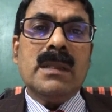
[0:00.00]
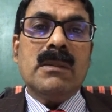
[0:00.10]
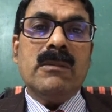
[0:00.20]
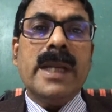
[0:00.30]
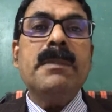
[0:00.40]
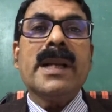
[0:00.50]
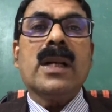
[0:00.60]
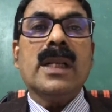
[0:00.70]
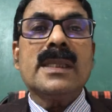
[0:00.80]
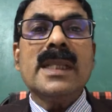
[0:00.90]
Why?
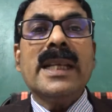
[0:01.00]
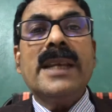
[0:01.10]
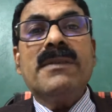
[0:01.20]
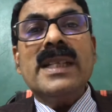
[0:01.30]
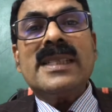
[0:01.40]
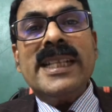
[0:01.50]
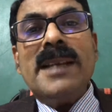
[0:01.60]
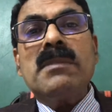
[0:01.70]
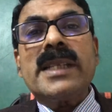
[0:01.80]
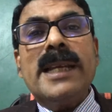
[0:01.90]
Because if the
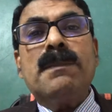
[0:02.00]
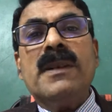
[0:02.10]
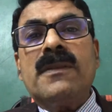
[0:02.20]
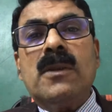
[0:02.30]
same type of